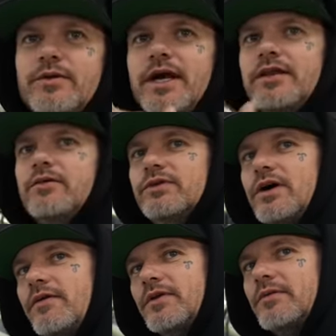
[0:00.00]
we had the
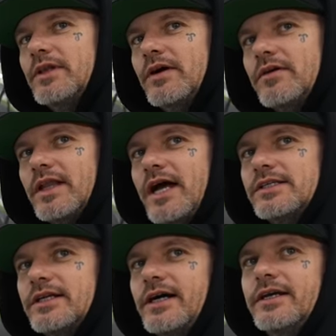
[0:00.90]
software that we loaded
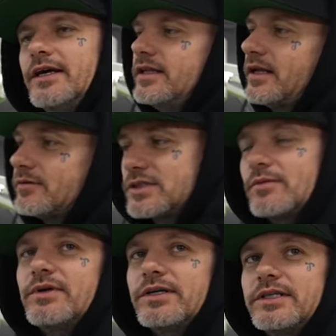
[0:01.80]
last night that was still
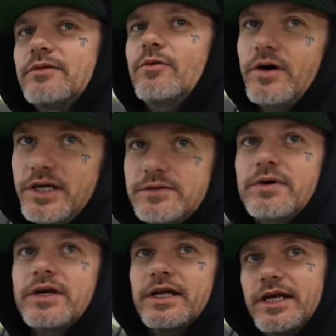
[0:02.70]
plugged in while he's
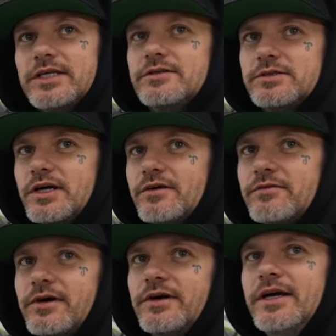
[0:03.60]
putting in his new
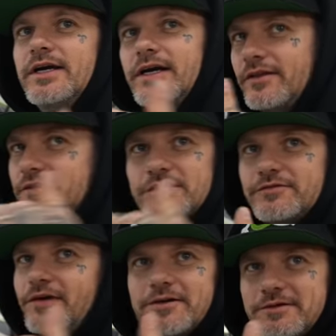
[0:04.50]
software and they're just
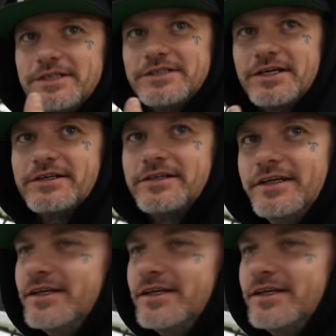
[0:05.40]
fighting with each other.